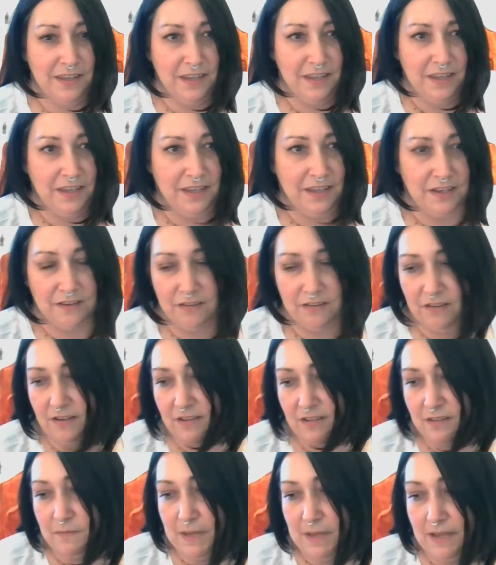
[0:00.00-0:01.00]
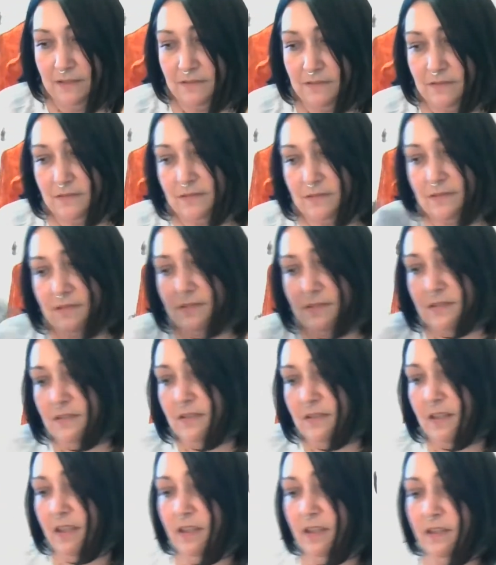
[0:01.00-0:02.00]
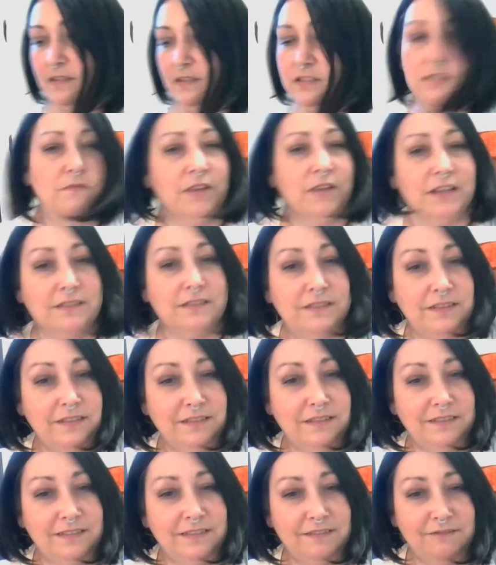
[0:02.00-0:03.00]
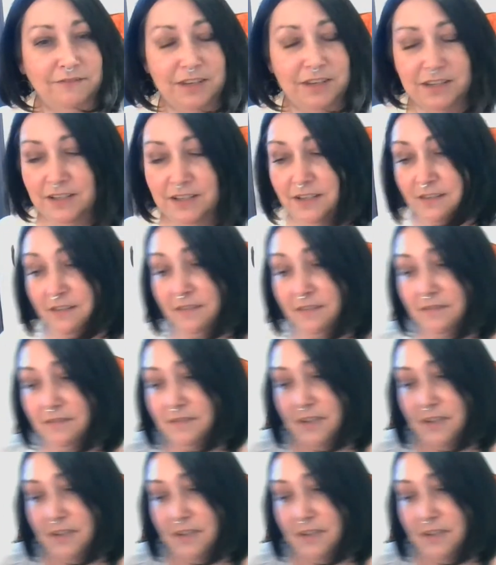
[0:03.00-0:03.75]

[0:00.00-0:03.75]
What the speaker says: here in the mountains and surrounding right here.